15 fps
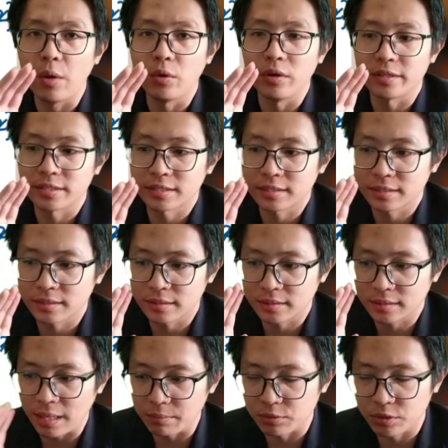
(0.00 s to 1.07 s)
our
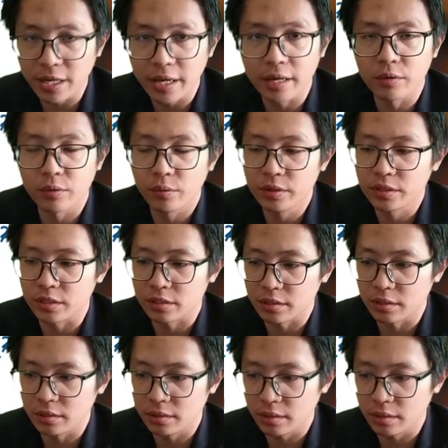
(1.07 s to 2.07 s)
subject, which is